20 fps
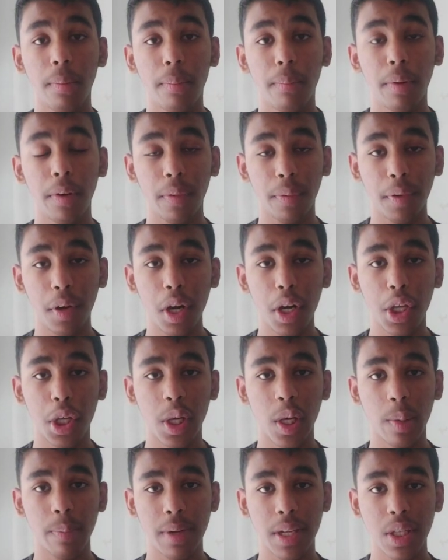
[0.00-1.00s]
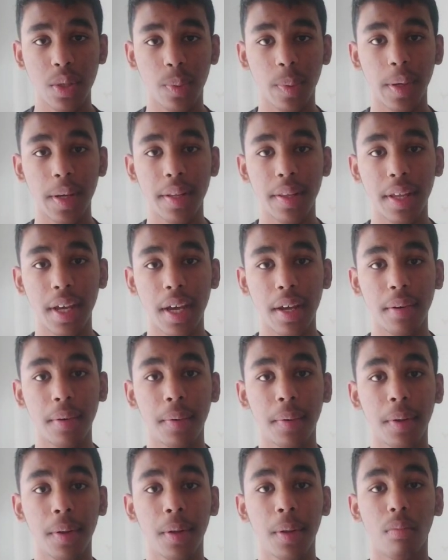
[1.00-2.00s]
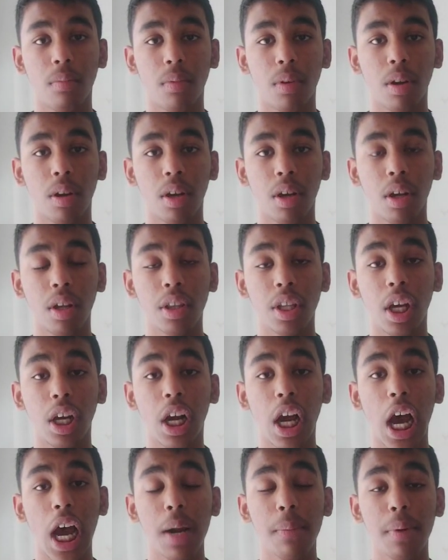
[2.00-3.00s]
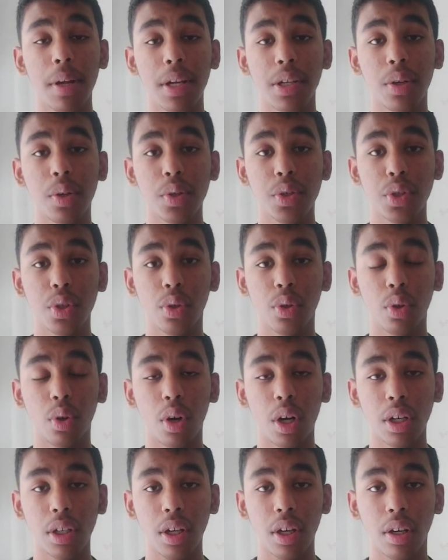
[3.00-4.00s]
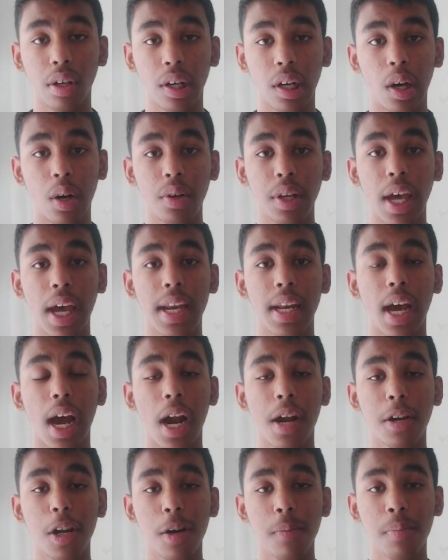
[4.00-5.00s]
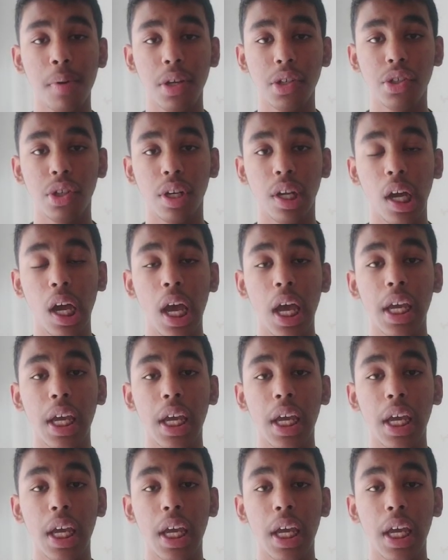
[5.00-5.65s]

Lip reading: before humans were there, the carbon used to go underground and under pressure